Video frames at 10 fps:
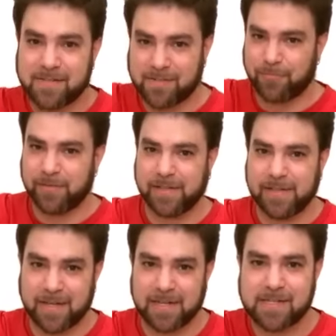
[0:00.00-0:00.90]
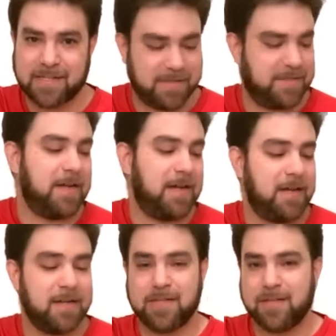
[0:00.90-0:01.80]
us a really nice
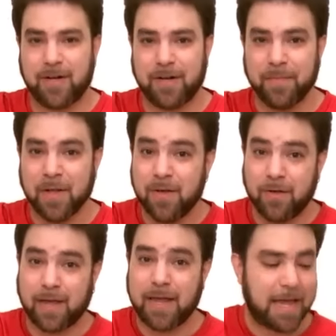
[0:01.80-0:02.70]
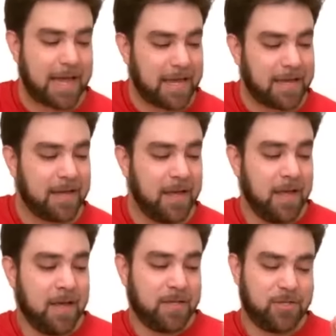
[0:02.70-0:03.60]
uh, start, okay? And
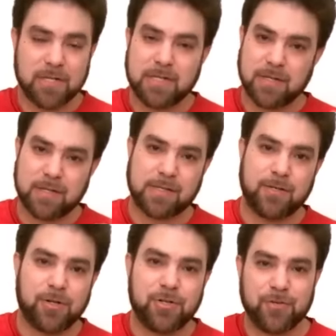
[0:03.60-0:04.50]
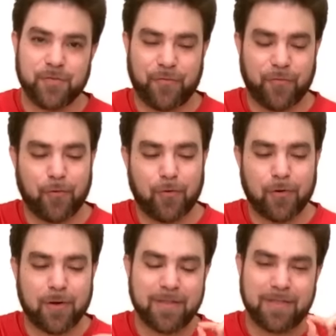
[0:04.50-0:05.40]
just search
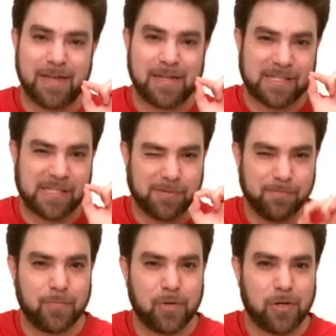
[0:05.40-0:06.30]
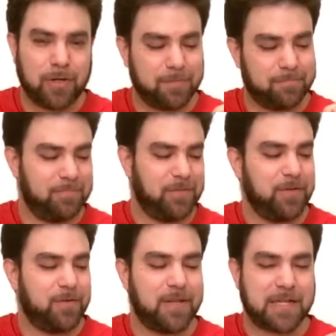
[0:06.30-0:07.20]
for that small, you
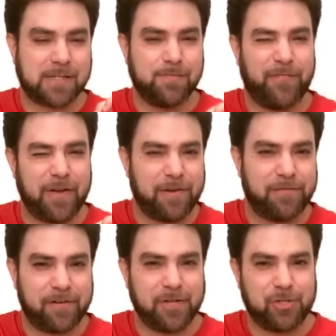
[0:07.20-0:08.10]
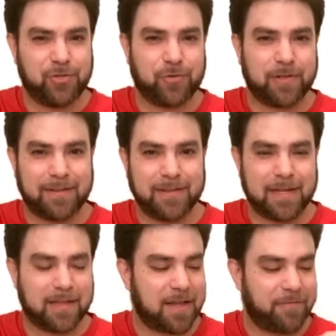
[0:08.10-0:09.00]
know, that very, very short
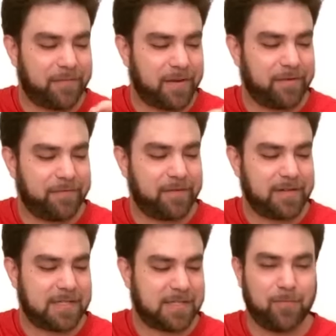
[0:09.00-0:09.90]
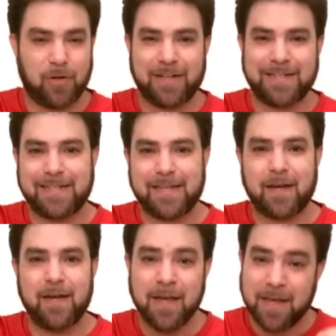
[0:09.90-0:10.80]
lick, that very, very small
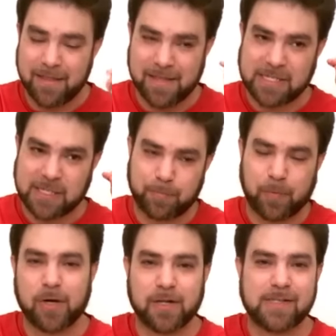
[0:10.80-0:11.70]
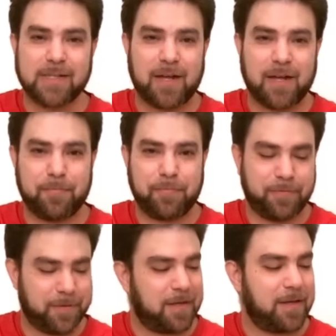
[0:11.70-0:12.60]
idea that sparks up
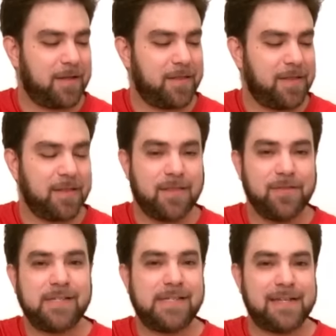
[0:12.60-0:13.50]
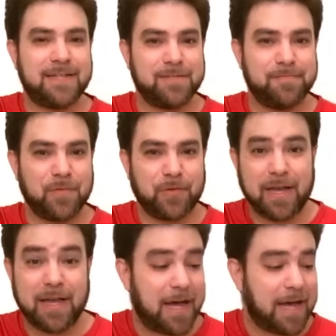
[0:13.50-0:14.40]
uh, the enthusiasm,
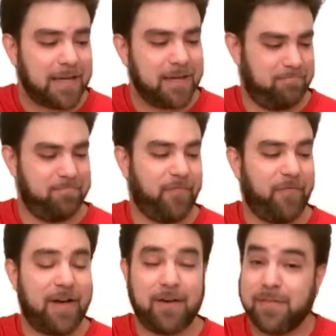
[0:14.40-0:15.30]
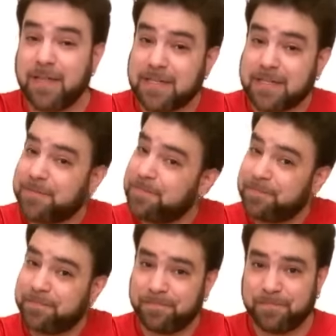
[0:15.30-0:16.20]
okay? I found this,
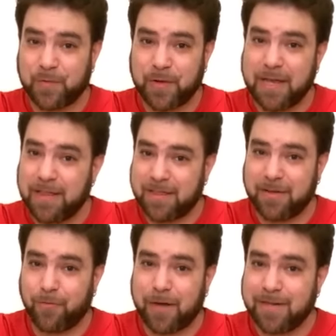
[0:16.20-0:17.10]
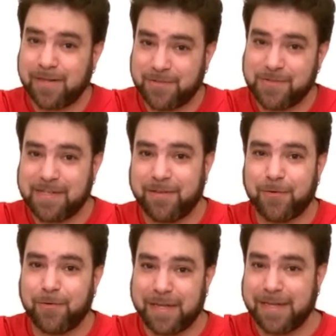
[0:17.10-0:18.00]
okay? The one, two,
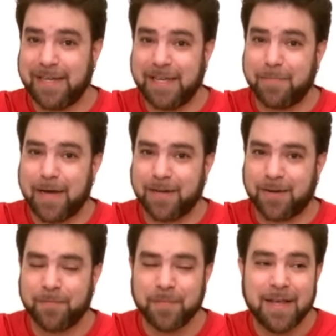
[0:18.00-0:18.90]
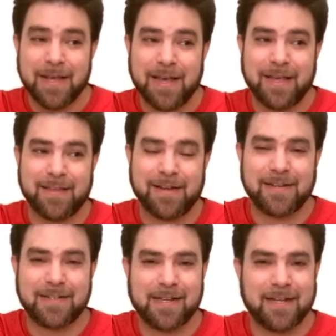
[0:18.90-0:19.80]
zero in E minor. And then
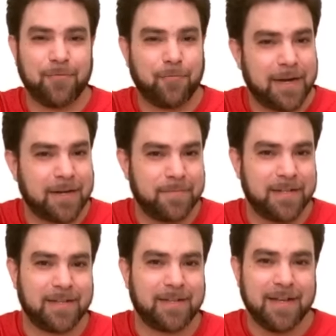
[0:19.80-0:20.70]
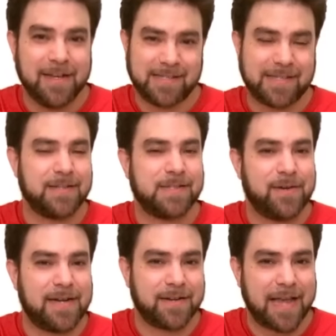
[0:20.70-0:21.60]
I decided, wait a minute, it sounds
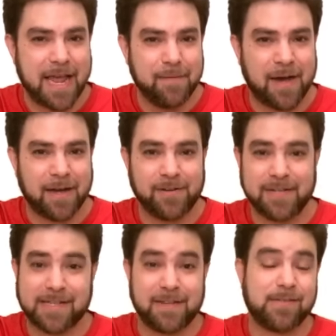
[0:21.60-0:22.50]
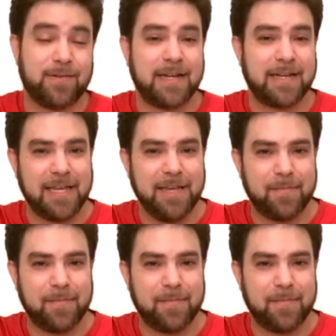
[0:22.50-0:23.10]
great on A minor, it sounds great in